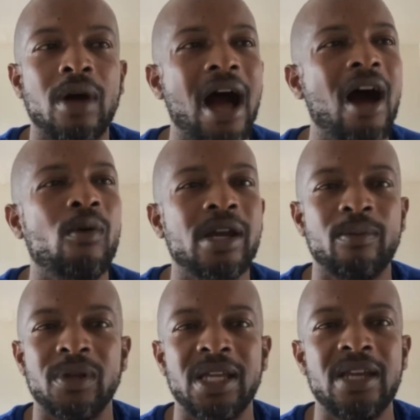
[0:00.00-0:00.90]
I always
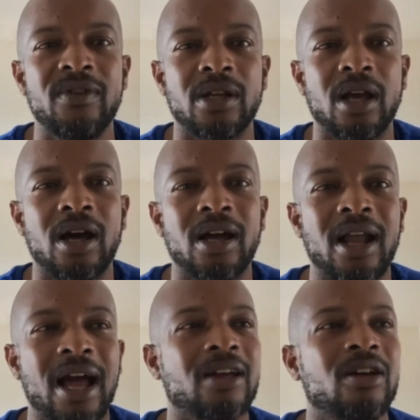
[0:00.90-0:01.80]
believed in God.
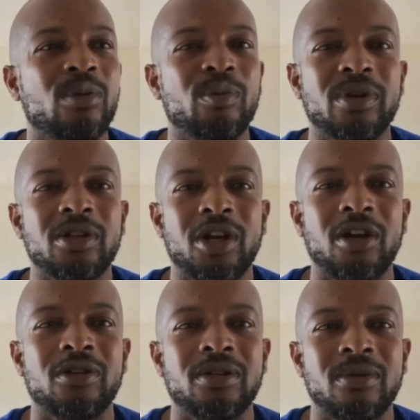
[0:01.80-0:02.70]
I come up in the
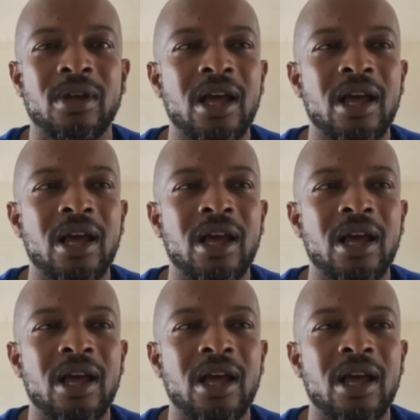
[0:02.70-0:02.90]
church.